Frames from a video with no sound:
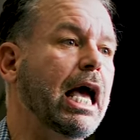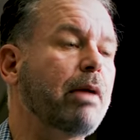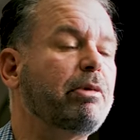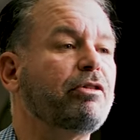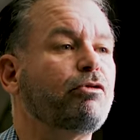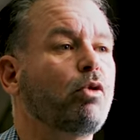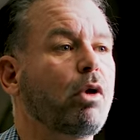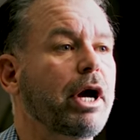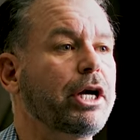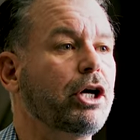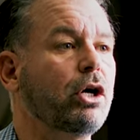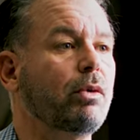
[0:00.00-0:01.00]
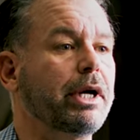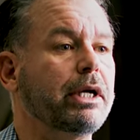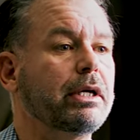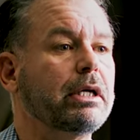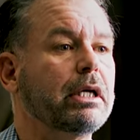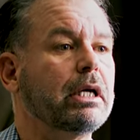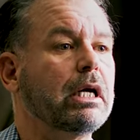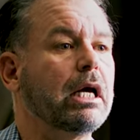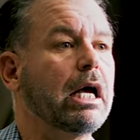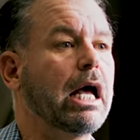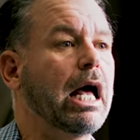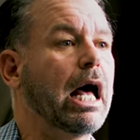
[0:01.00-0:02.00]
And before I knew it,
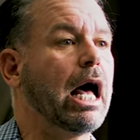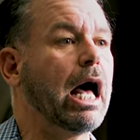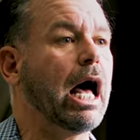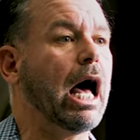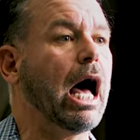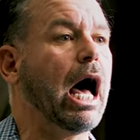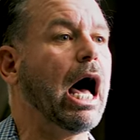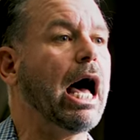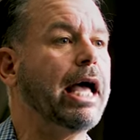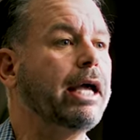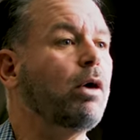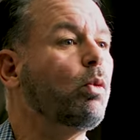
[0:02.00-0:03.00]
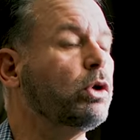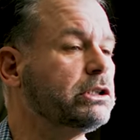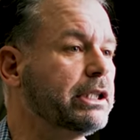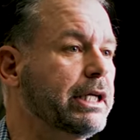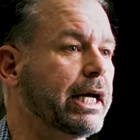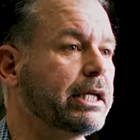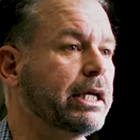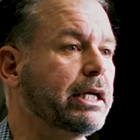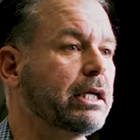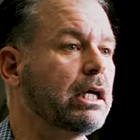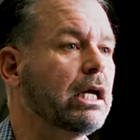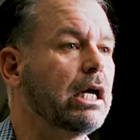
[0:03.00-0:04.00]
I was addicted.